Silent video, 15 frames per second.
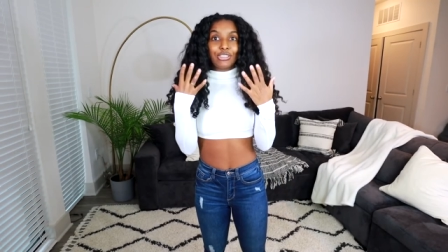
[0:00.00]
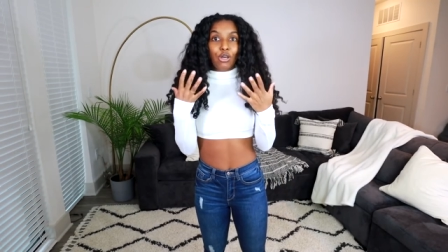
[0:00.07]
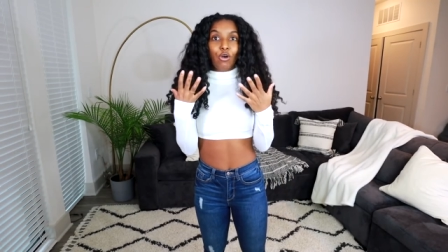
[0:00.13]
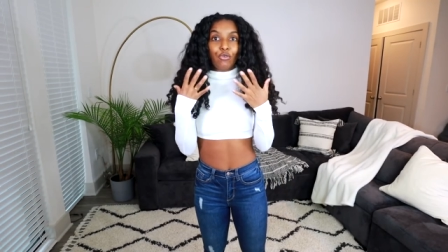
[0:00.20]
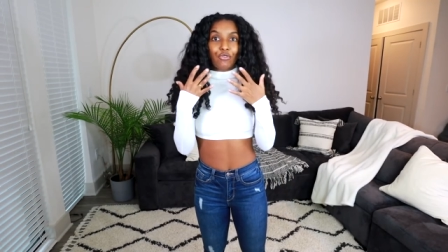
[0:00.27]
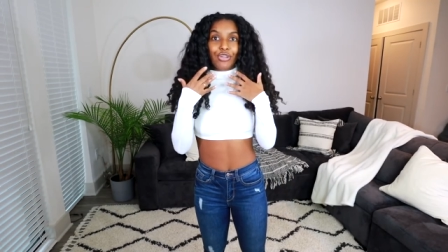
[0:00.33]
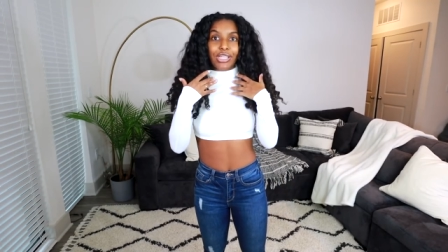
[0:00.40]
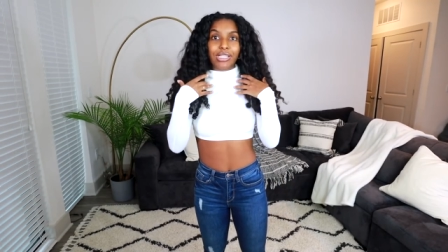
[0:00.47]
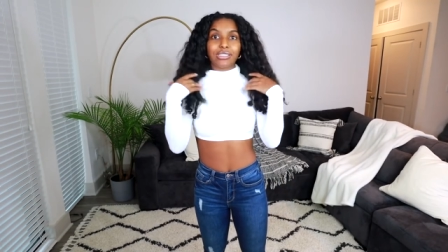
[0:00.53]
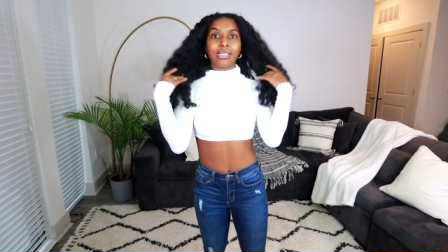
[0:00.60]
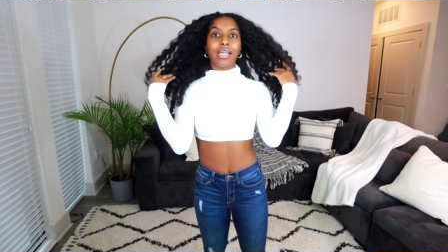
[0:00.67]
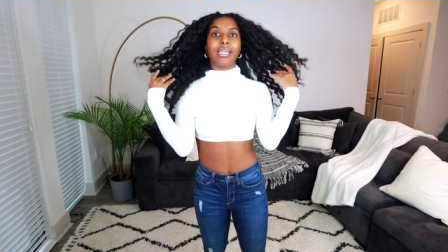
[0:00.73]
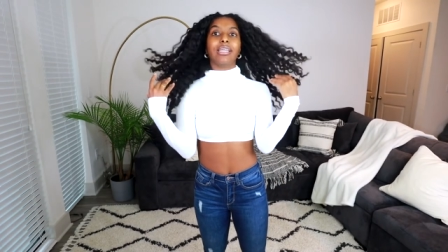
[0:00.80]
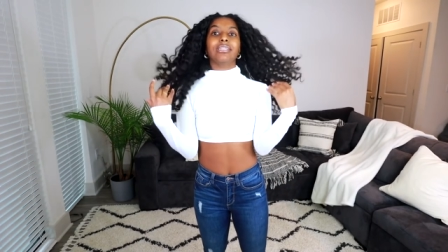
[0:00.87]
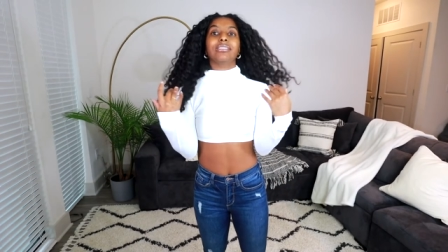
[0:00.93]
so freaking
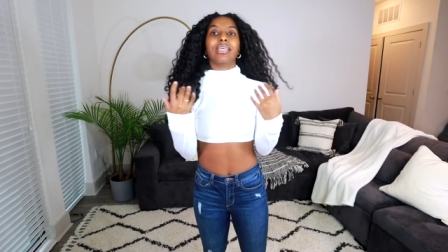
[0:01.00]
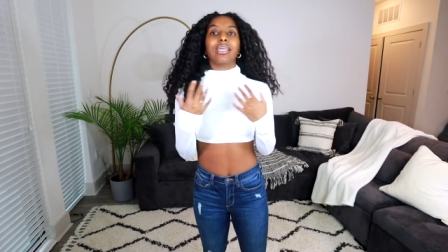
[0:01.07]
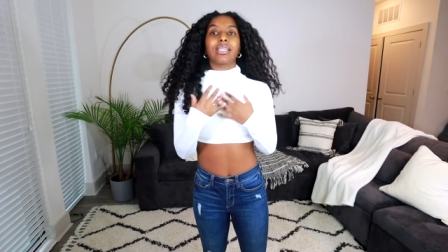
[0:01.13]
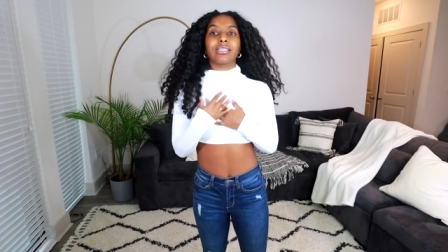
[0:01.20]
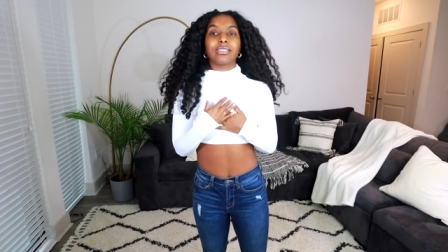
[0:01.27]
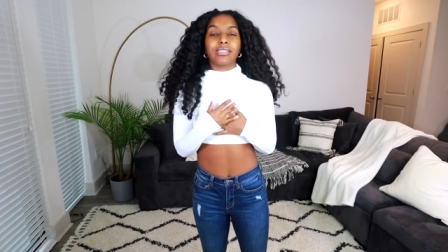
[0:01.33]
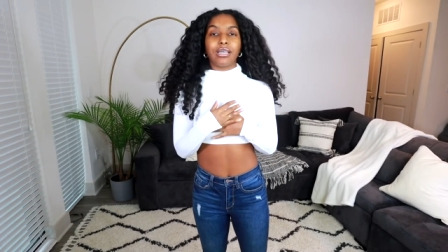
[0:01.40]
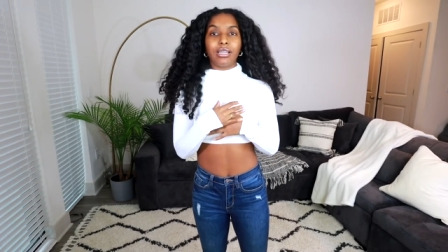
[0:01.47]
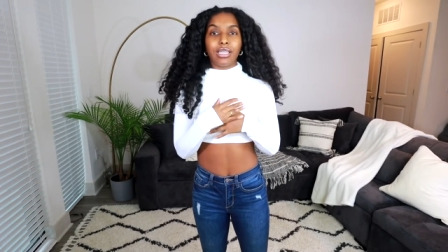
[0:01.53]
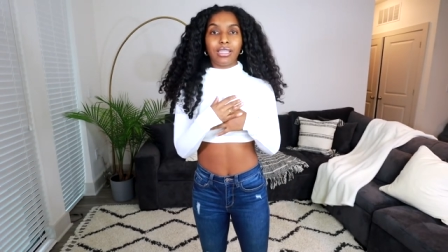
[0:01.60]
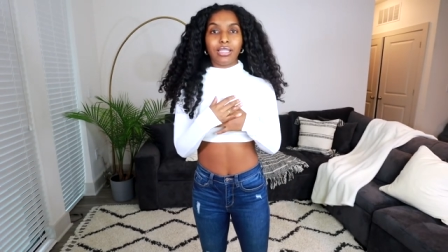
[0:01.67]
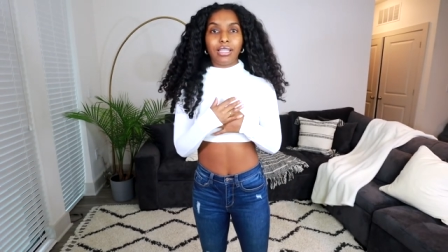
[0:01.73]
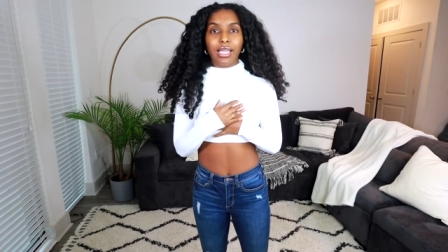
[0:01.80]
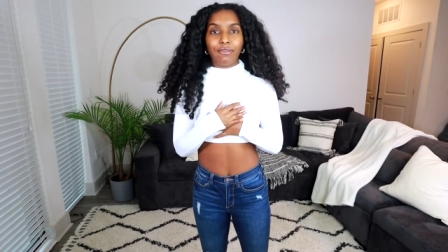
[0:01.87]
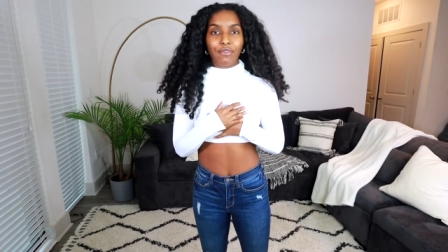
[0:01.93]
tight. It's like sucking
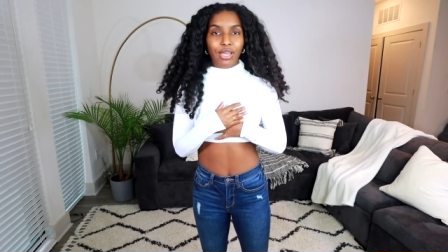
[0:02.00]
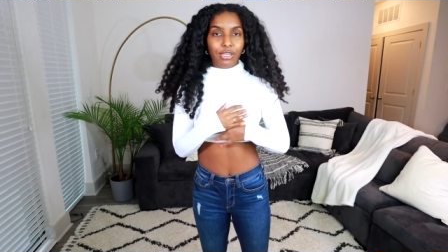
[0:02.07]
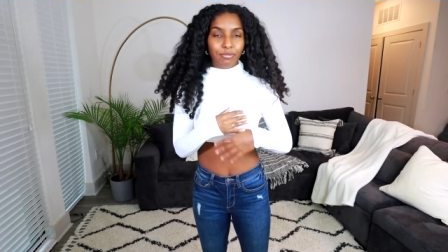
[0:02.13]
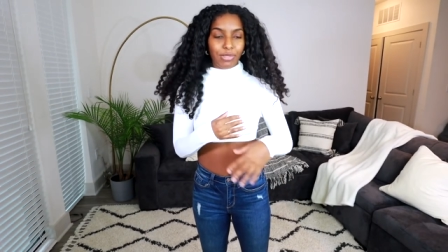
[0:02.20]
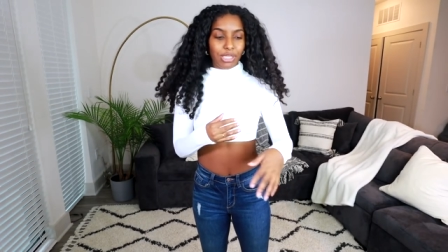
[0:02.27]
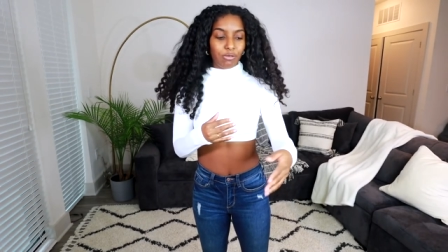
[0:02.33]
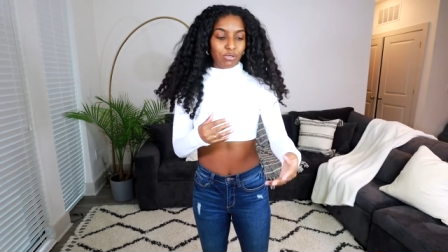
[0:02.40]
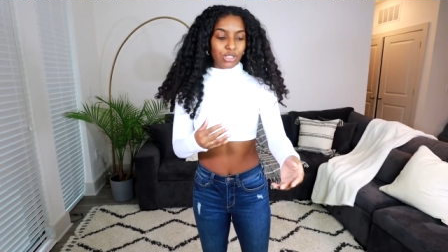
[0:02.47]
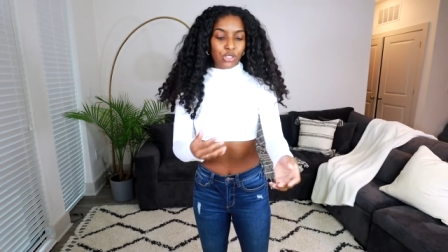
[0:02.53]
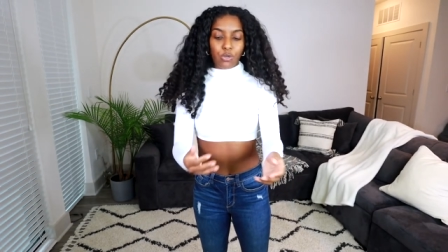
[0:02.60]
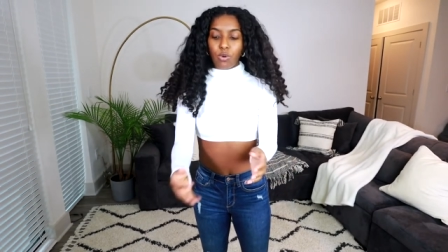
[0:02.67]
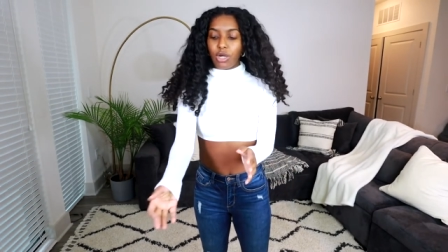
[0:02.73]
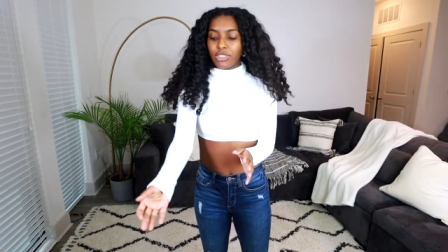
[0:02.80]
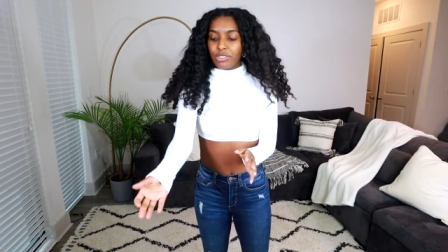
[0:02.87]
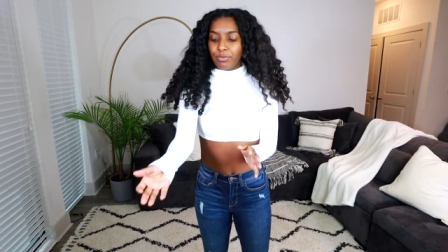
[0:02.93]
the life out of me. It was
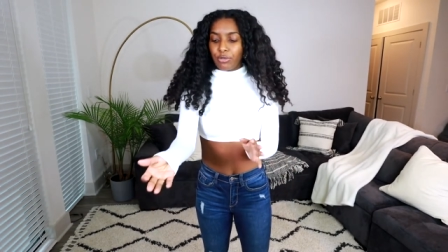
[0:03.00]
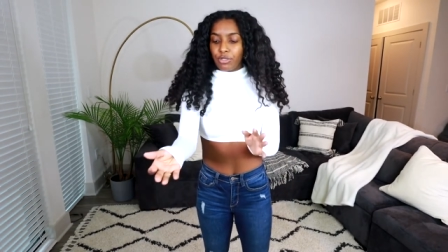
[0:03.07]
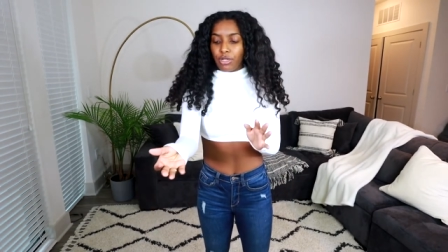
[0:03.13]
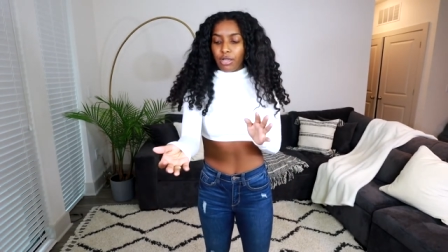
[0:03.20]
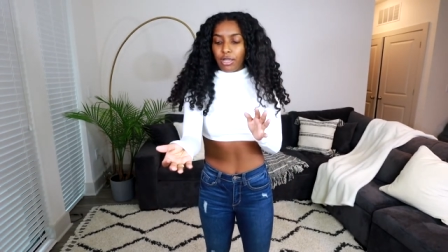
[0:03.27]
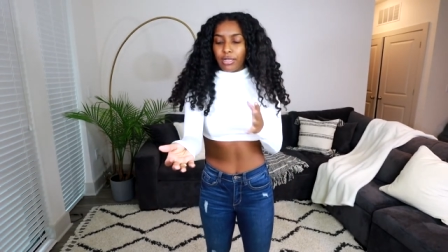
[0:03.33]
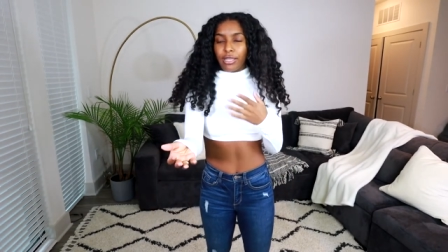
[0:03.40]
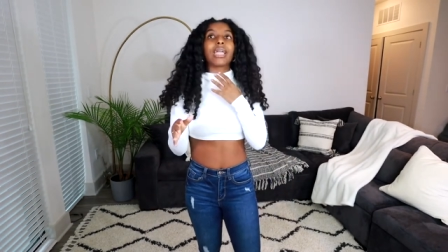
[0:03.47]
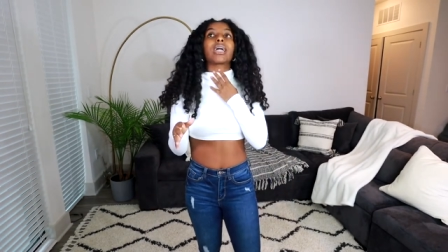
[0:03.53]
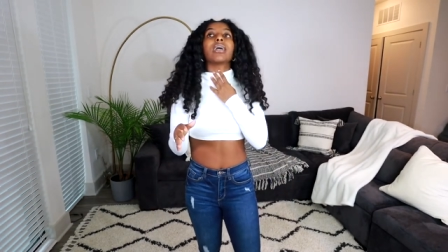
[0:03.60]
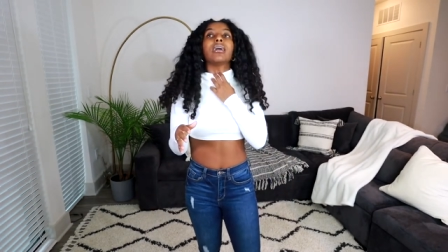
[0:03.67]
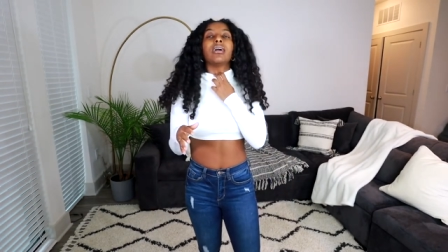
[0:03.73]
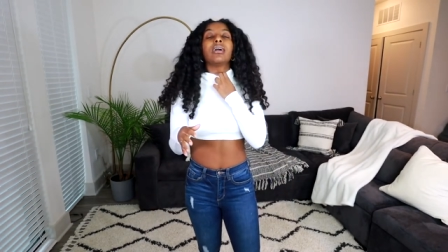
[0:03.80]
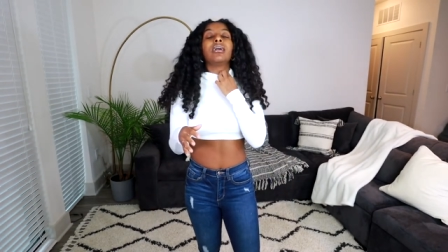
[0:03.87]
so hard to put on. Like,